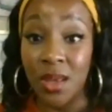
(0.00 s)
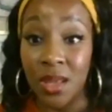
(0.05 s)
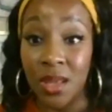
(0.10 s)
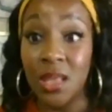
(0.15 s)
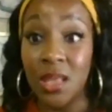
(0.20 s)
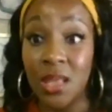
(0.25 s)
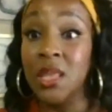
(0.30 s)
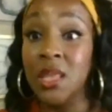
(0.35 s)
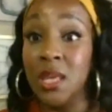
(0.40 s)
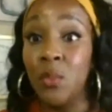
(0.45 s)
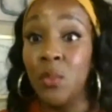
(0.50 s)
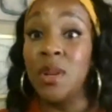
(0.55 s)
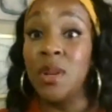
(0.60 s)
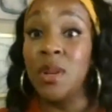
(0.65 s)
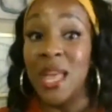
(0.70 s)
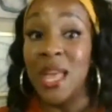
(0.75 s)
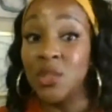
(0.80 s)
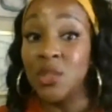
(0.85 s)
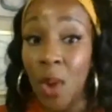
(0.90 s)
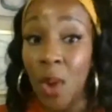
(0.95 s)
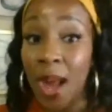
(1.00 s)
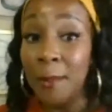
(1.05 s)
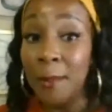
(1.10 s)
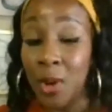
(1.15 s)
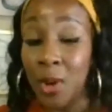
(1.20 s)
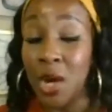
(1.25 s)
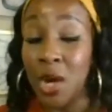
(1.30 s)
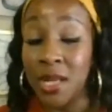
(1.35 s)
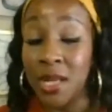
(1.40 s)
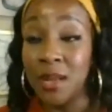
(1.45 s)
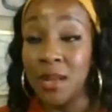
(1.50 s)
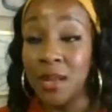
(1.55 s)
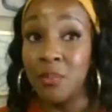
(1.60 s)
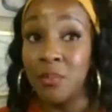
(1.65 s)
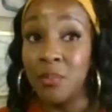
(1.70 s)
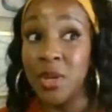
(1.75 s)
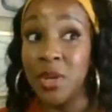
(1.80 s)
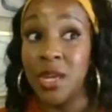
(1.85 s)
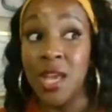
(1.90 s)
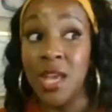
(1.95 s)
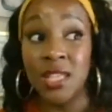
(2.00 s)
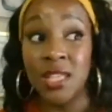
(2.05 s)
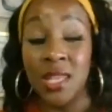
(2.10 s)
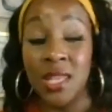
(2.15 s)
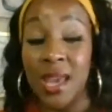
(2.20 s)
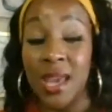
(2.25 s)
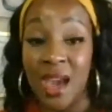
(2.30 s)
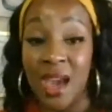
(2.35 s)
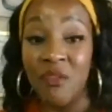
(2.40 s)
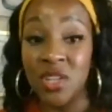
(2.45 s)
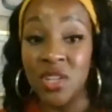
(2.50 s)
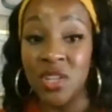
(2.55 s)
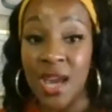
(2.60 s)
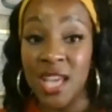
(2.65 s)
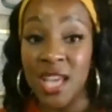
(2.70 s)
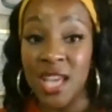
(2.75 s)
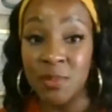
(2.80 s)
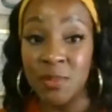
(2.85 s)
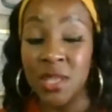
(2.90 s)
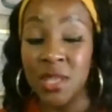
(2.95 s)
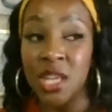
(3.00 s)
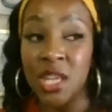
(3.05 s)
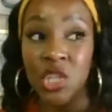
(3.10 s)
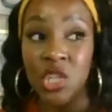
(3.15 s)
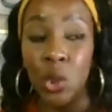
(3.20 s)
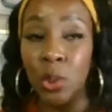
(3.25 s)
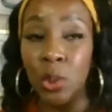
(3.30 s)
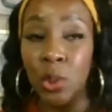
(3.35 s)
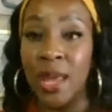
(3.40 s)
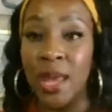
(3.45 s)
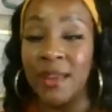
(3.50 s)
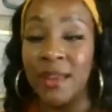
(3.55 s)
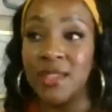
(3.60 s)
That's why I bought it, because in the advertisement they showed like